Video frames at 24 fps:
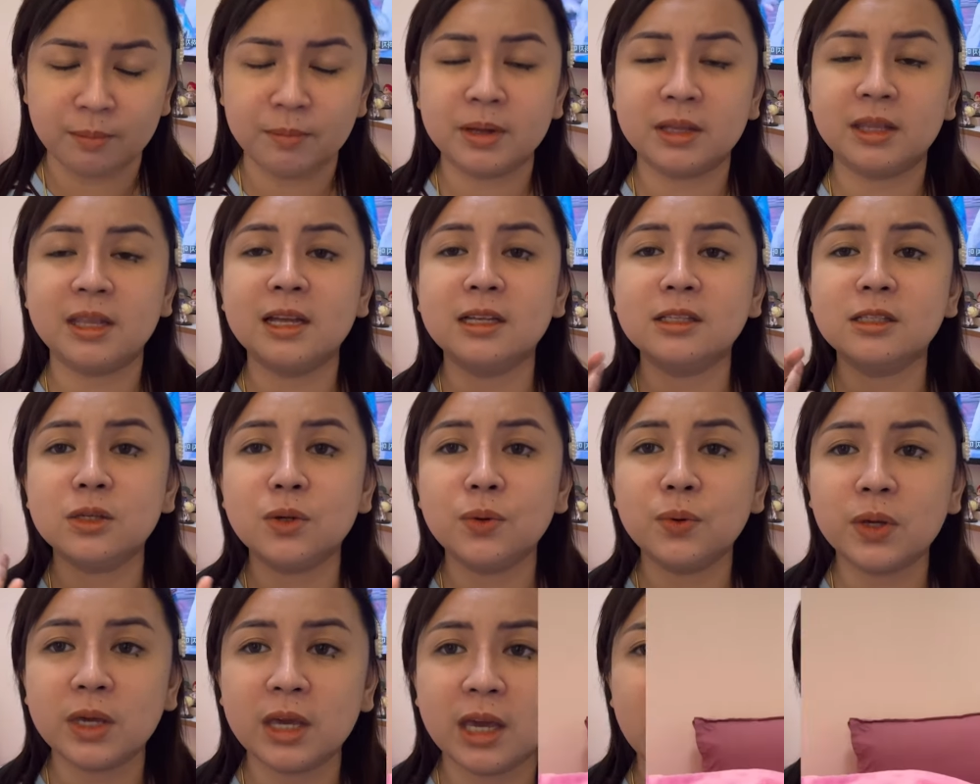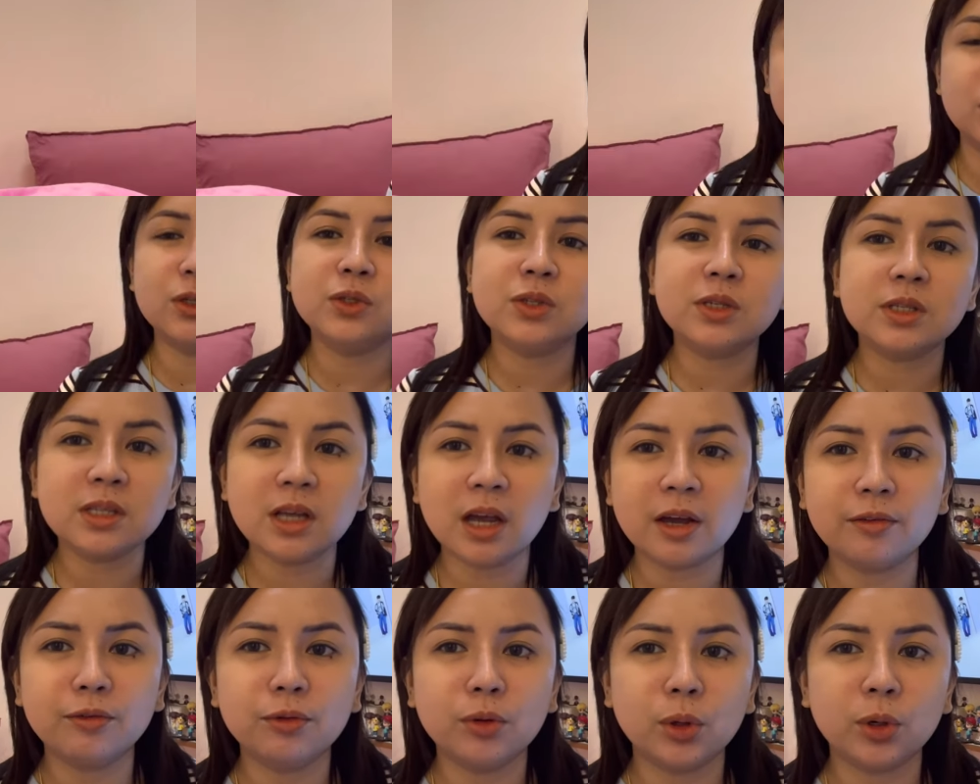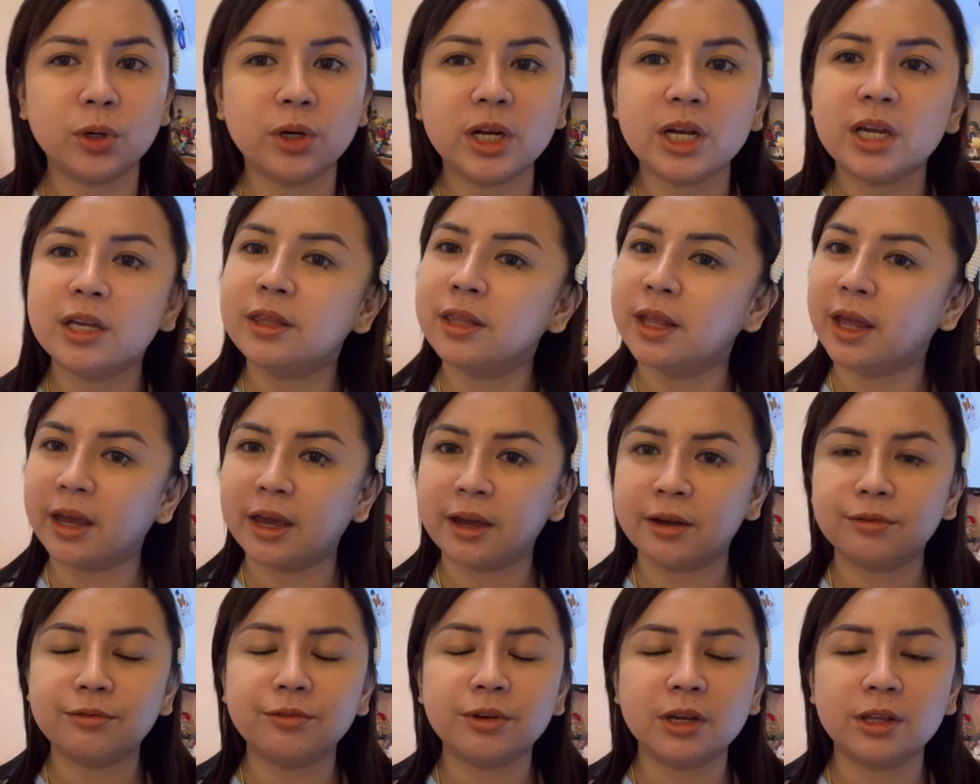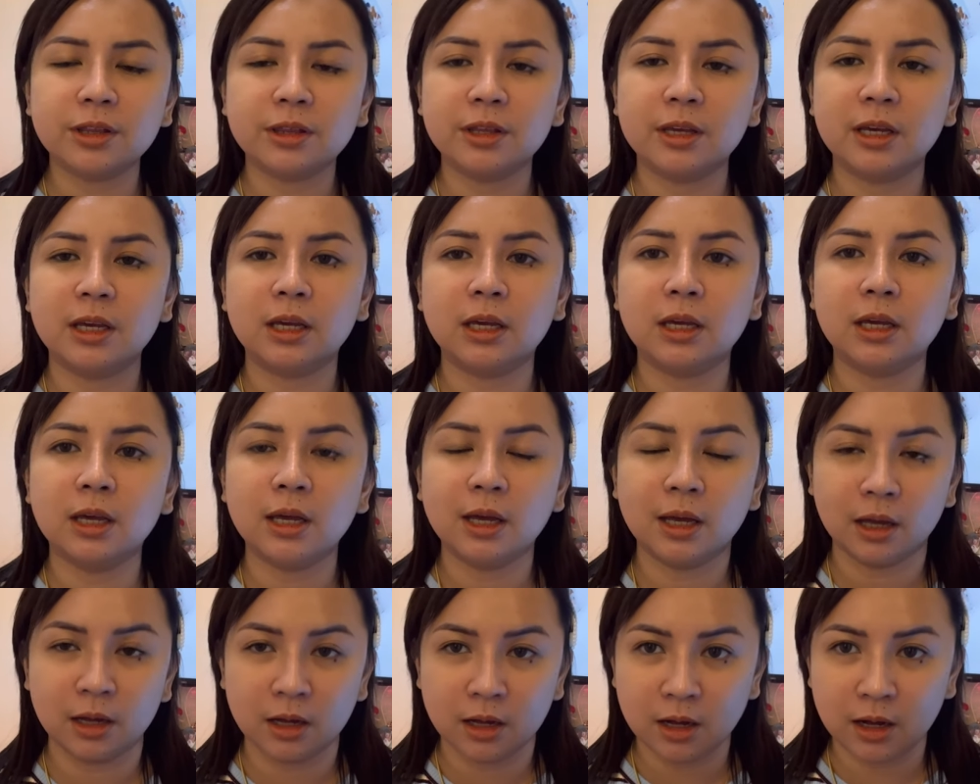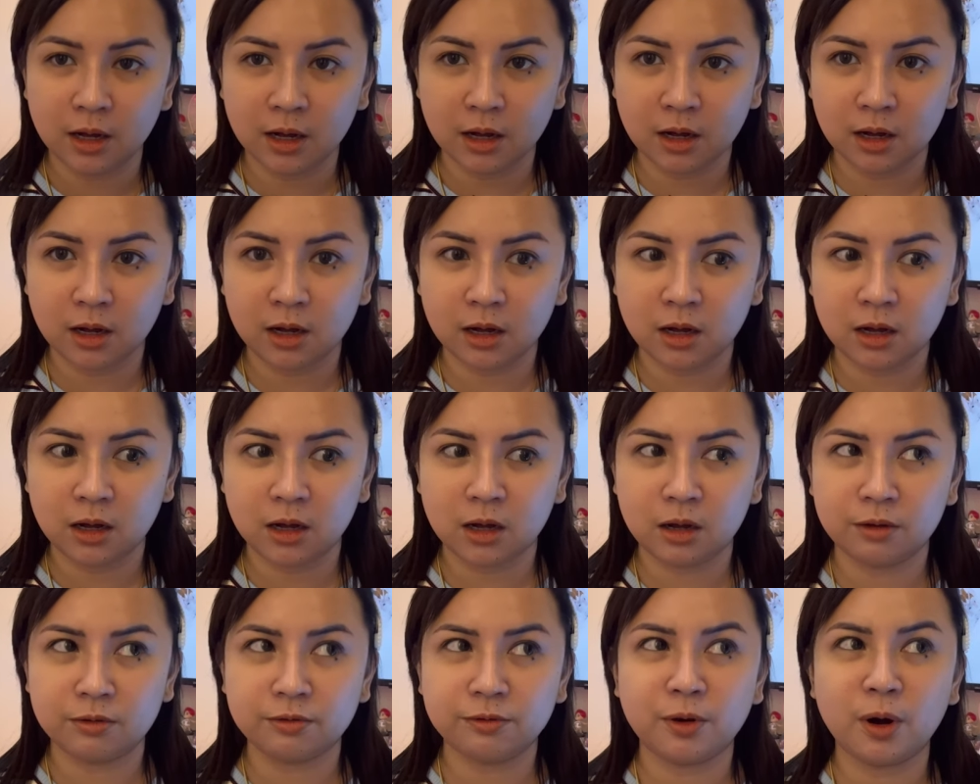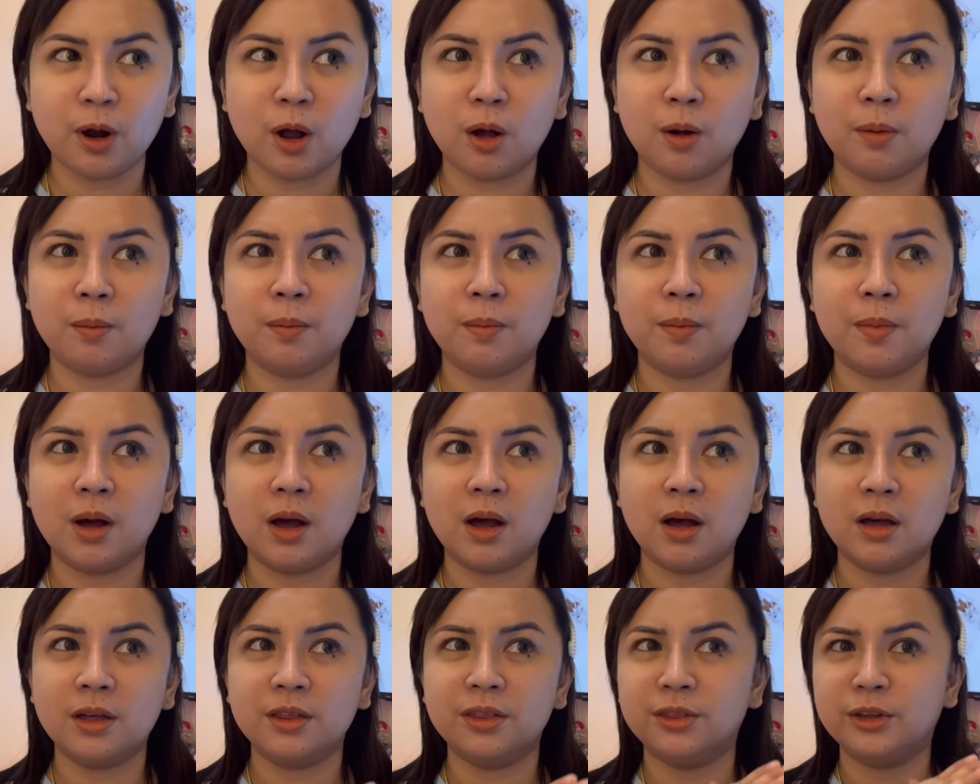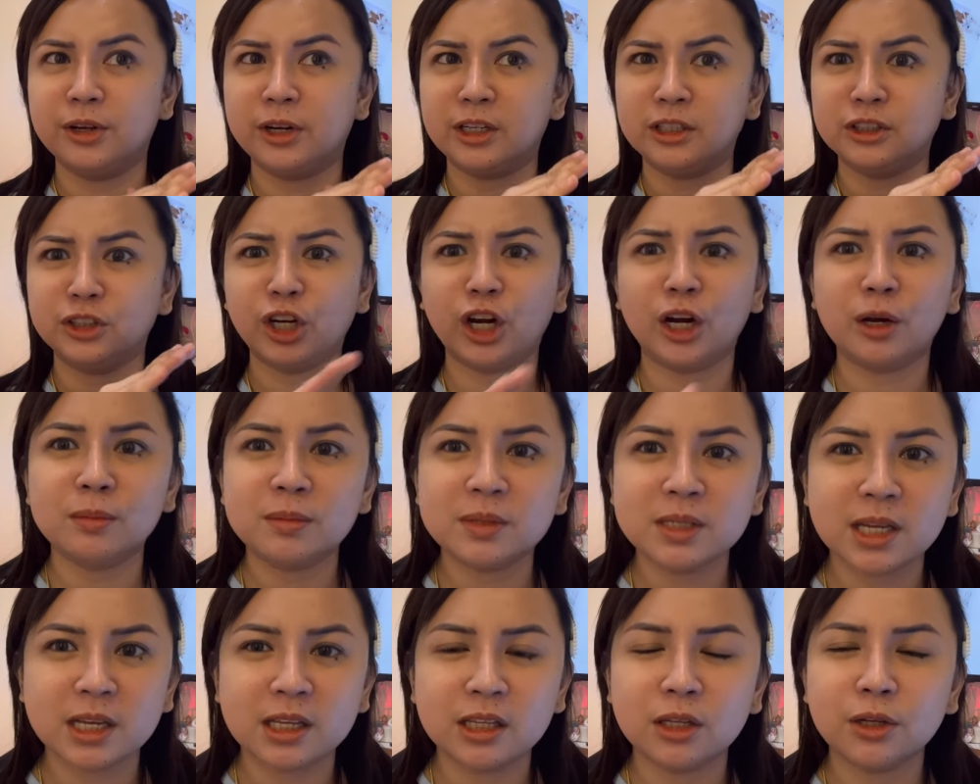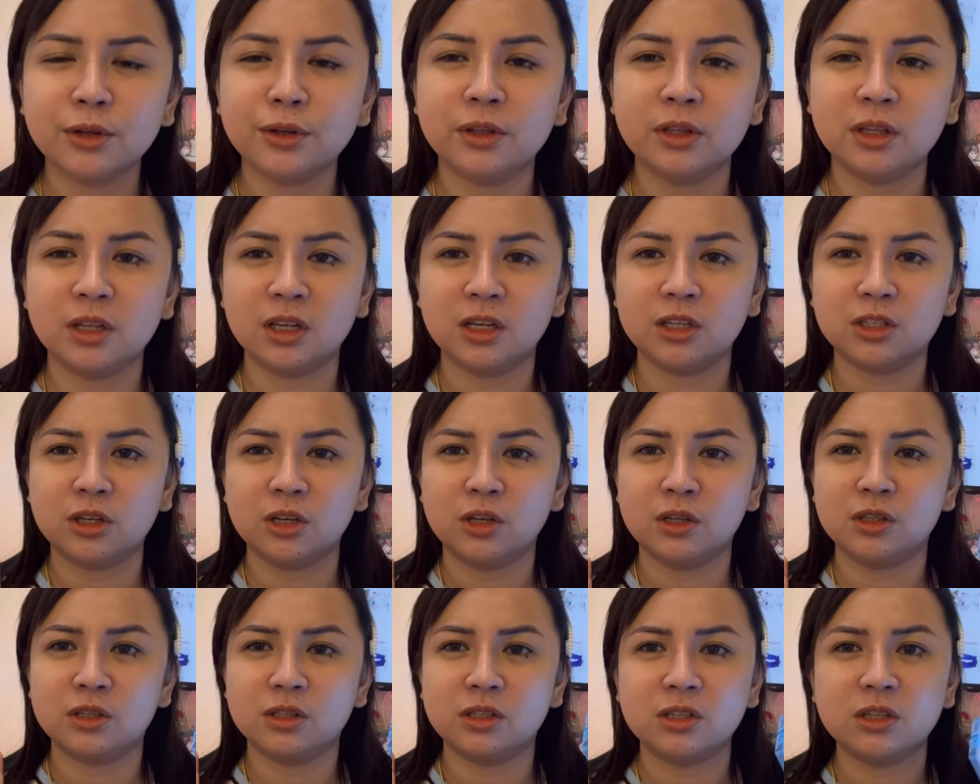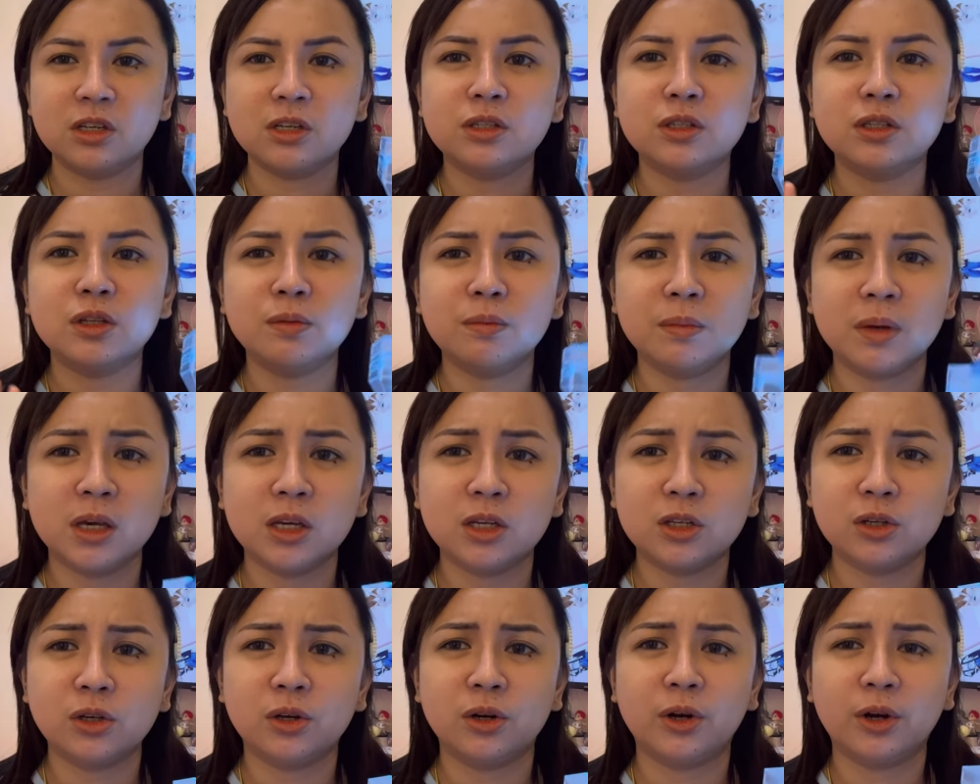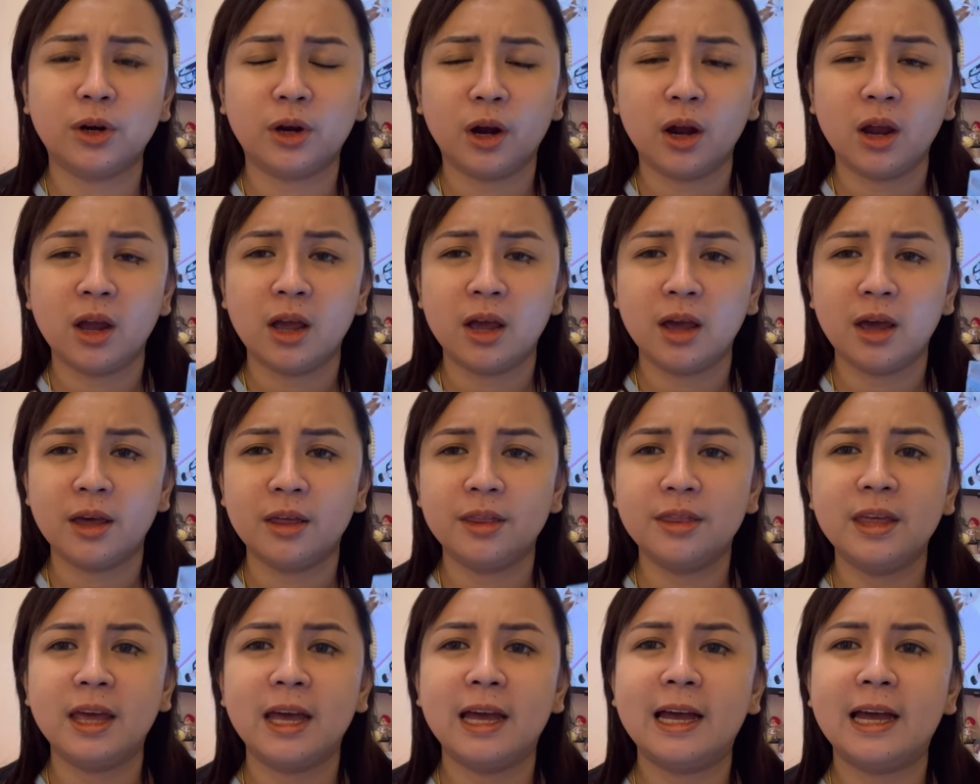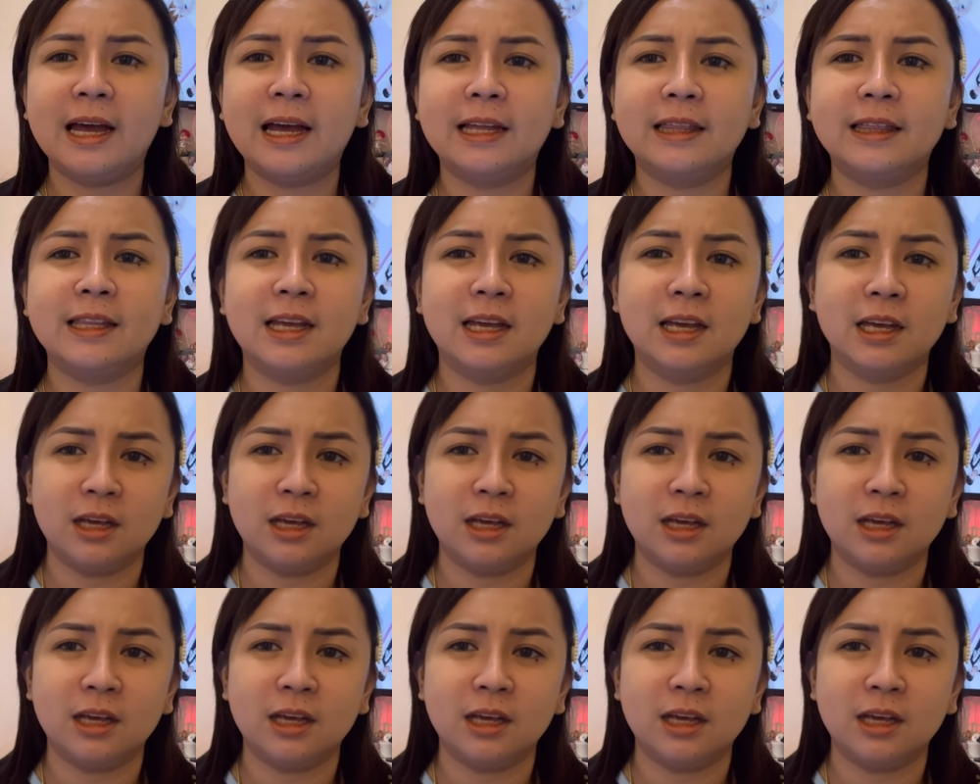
But that's okay. So you just have to read everything from their terms and conditions just to make sure that